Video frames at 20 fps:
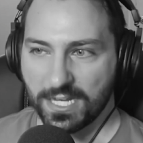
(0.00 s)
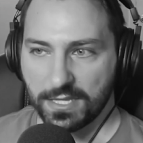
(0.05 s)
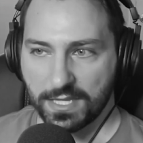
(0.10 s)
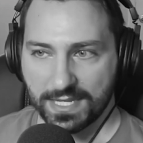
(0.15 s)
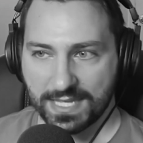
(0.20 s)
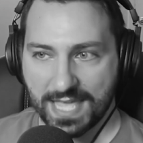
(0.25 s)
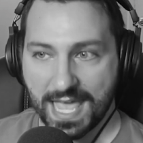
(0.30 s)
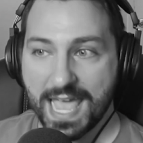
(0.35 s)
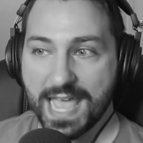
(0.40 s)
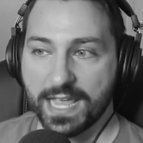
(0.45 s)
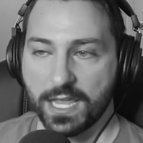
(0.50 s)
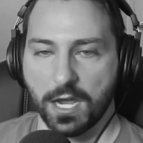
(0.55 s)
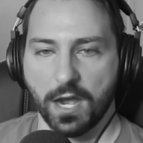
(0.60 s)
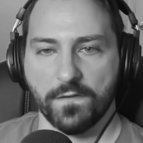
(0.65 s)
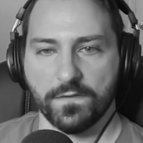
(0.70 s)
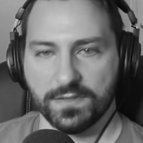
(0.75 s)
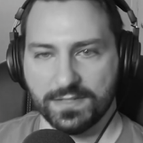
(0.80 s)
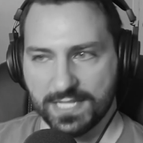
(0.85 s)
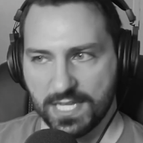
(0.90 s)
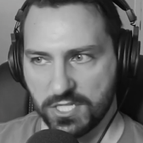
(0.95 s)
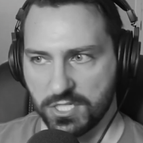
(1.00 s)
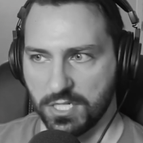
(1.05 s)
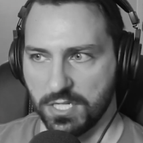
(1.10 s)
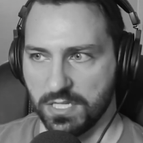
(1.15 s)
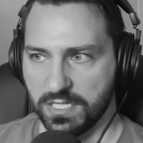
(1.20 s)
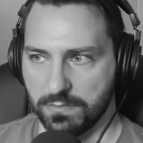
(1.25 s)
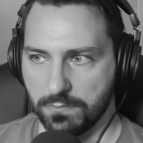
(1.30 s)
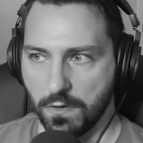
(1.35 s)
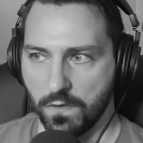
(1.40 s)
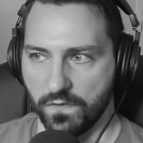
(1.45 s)
on the cake of the tension of
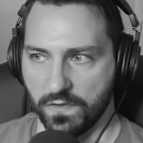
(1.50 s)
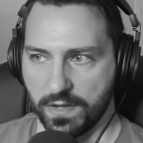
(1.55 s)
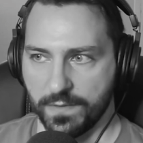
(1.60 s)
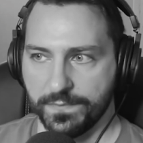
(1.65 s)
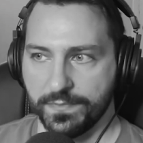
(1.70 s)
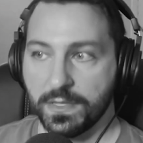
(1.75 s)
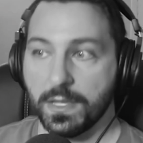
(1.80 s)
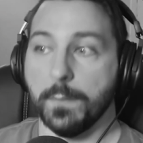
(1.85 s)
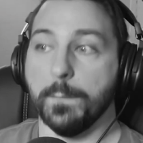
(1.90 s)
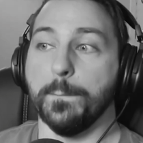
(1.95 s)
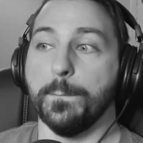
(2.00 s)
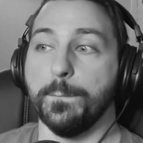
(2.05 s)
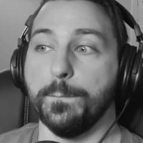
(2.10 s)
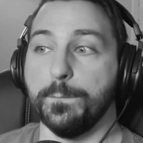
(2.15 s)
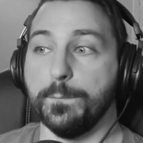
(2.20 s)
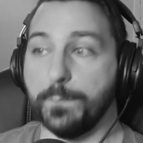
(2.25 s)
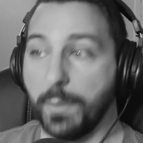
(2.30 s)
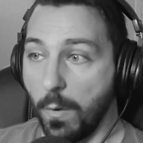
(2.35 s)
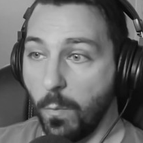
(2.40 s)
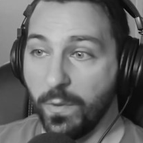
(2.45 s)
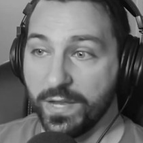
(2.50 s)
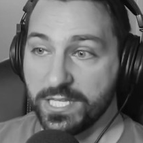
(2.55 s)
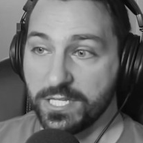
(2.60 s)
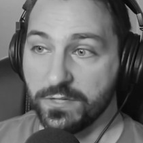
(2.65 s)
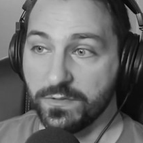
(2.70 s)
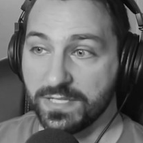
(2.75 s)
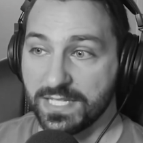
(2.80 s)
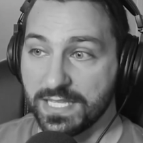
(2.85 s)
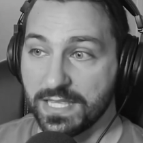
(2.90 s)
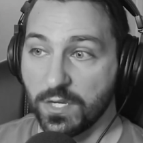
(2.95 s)
this movie. But when
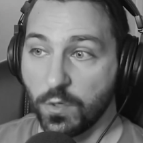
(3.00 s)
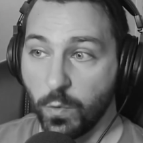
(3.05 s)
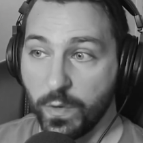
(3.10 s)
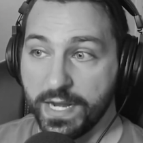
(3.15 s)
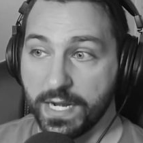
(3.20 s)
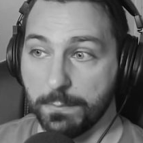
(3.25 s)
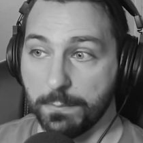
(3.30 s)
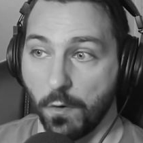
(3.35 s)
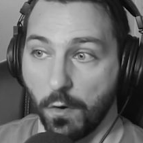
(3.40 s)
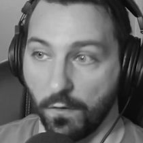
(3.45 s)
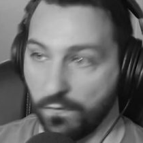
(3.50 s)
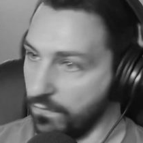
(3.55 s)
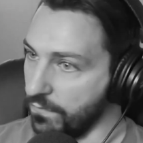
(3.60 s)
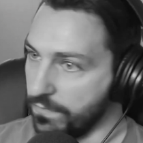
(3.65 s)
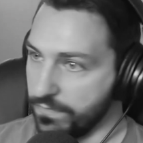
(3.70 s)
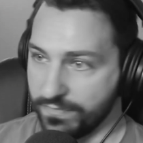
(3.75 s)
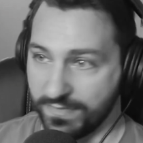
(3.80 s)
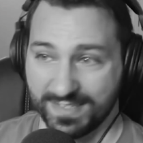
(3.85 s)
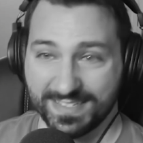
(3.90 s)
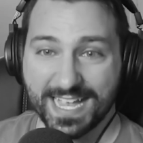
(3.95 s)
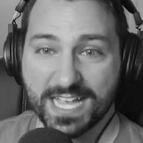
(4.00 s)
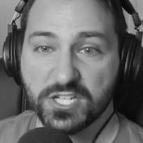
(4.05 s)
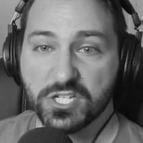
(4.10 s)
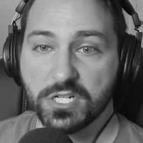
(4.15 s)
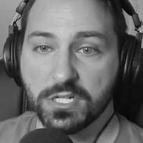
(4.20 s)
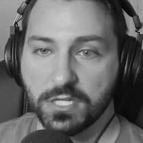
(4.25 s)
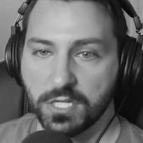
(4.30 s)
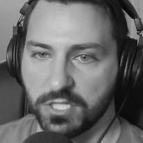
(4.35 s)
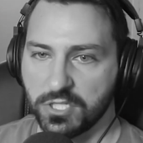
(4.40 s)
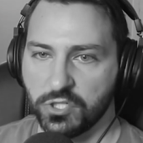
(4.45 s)
you see the Queen Morph, the
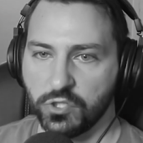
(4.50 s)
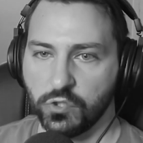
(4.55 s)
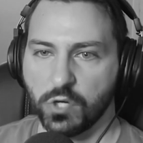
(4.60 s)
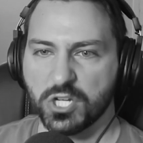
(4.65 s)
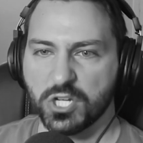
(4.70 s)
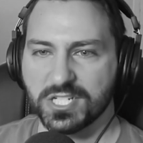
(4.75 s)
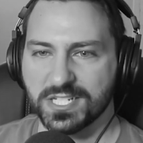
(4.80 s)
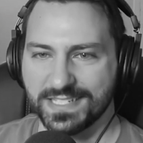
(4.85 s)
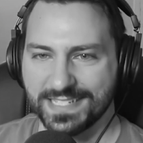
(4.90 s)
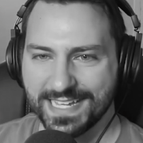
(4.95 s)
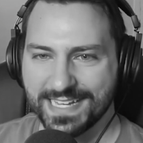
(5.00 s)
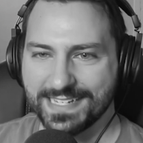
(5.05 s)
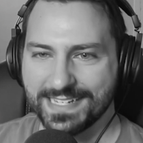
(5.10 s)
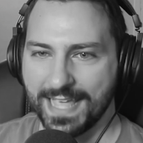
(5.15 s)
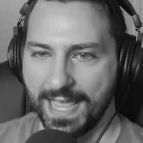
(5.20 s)
tension could crush a tin